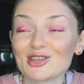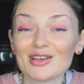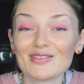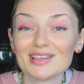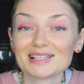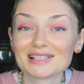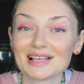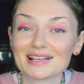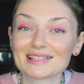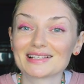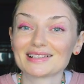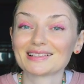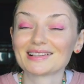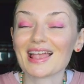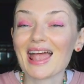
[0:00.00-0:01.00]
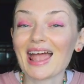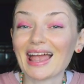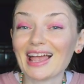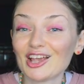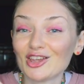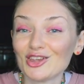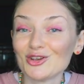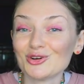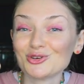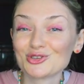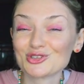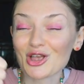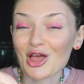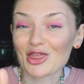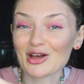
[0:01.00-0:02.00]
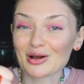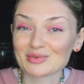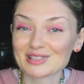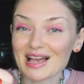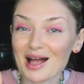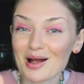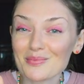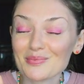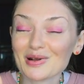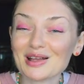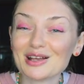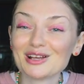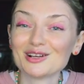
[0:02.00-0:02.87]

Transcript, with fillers: give this lesson a huge thumbs up,